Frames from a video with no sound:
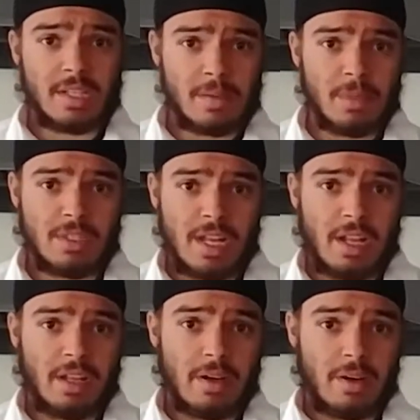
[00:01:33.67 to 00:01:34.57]
going to be set
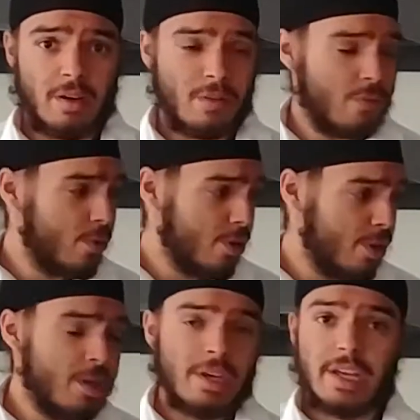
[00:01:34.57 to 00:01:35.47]
for
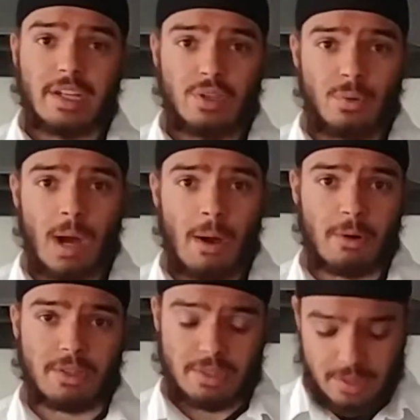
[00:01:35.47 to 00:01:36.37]
2
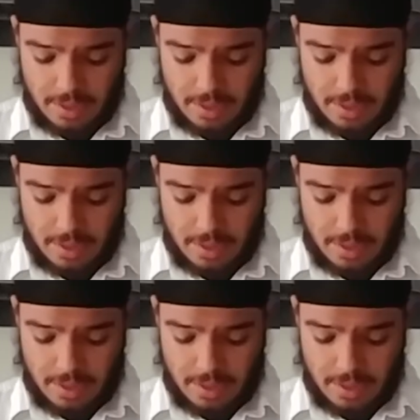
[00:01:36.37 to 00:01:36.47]
hours.